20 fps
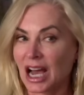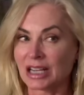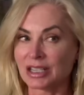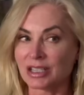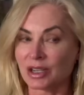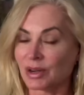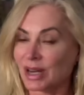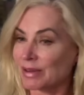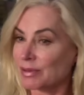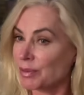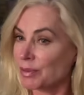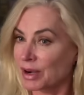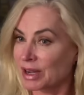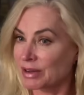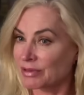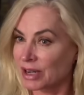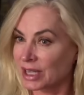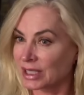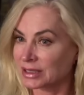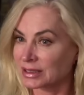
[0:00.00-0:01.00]
I don't have a
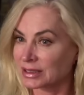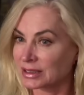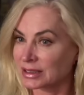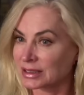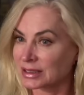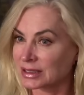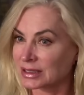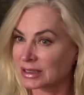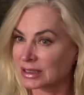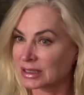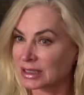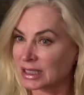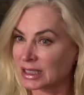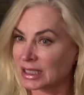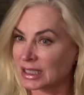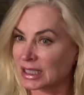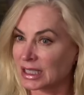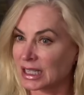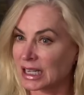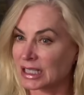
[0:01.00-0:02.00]
boyfriend.
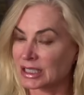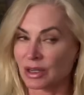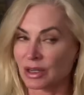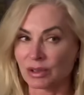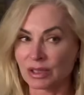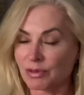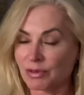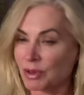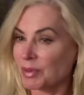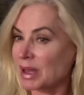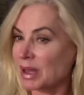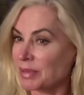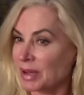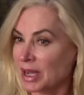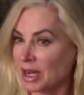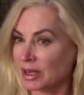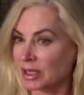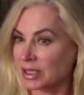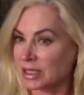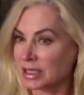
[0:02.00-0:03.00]
I don't live with my
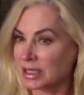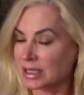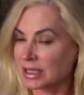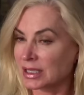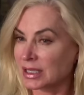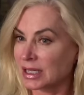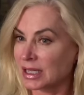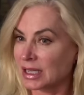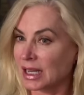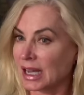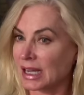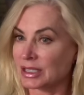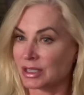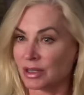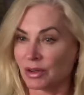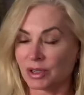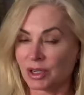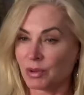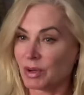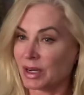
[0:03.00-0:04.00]
parents. I
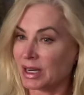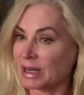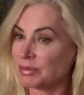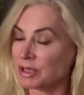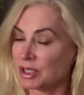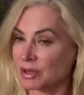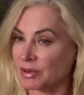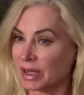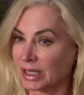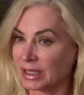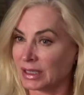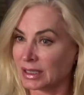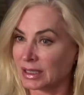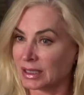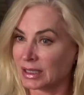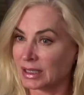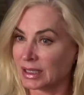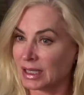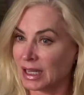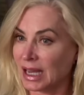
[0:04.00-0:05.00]
don't know what I'm doing.
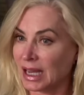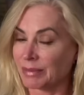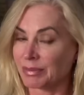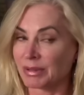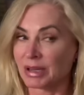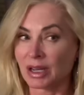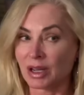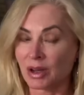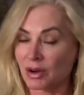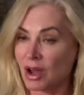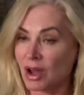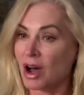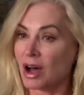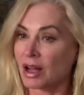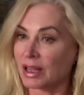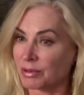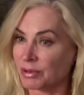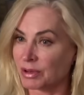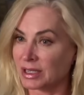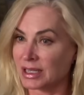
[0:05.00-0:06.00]
I'm going to go to
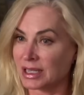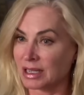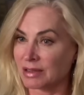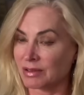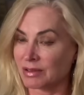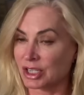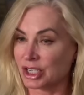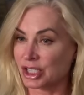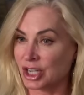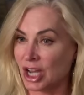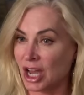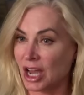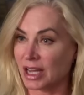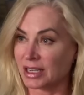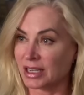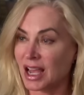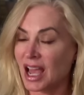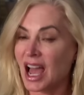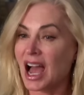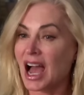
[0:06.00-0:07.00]
Hollywood and give it a
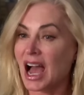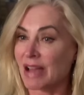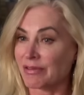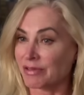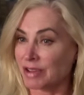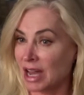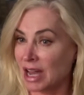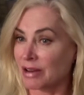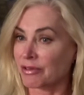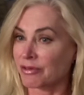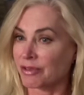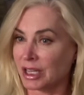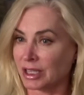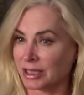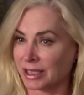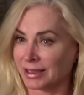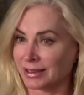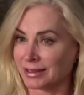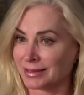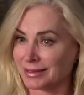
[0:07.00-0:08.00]
shot. I've got a
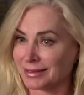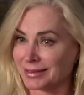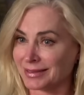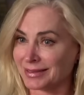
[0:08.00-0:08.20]
feeling.